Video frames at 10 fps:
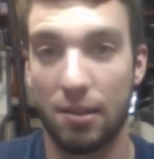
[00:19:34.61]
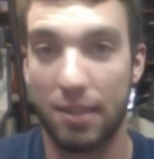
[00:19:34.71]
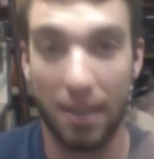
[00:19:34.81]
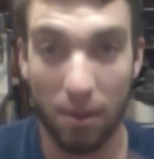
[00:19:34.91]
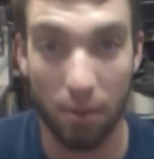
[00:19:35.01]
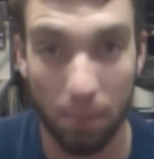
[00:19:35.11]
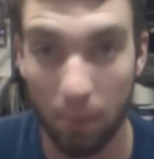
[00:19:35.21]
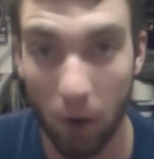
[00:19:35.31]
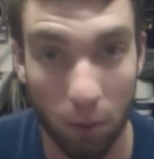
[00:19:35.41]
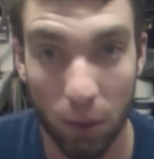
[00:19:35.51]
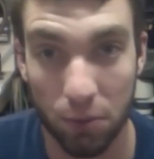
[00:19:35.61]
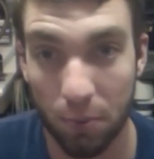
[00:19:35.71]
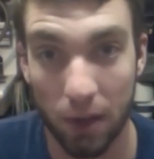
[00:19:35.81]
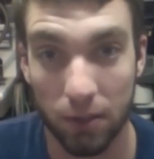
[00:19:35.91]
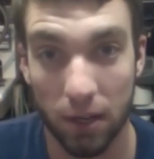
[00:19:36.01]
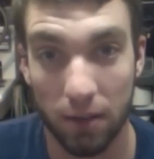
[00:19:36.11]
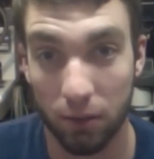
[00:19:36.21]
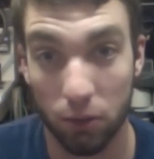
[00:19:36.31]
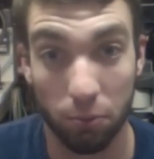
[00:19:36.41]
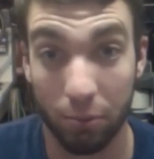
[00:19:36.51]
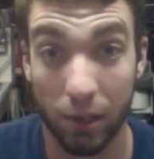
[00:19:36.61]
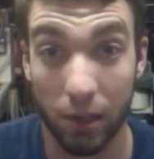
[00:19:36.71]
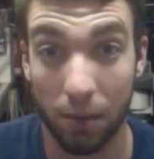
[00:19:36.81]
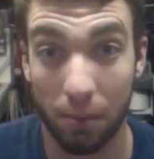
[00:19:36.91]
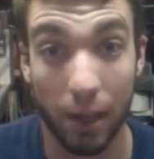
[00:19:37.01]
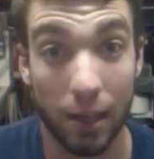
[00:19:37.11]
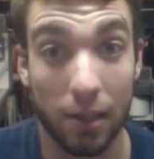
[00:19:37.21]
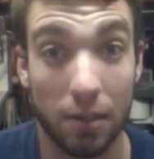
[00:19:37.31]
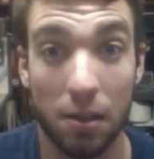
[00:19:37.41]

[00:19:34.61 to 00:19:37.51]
tear a whole bunch of parts off an old printer, and